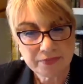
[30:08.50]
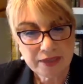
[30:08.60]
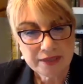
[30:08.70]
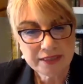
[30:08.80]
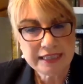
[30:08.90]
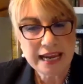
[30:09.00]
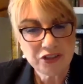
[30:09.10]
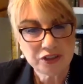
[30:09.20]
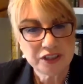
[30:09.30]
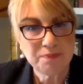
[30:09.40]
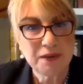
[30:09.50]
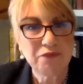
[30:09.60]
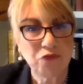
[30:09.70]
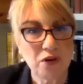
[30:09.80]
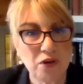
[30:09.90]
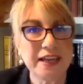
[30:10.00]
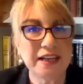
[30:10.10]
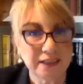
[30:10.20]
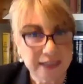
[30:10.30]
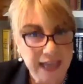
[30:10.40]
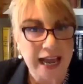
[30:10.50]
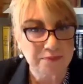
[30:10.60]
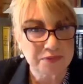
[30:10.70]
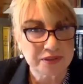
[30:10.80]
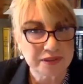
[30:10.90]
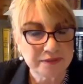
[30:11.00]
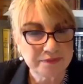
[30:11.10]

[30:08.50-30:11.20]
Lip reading: stages before they collapse.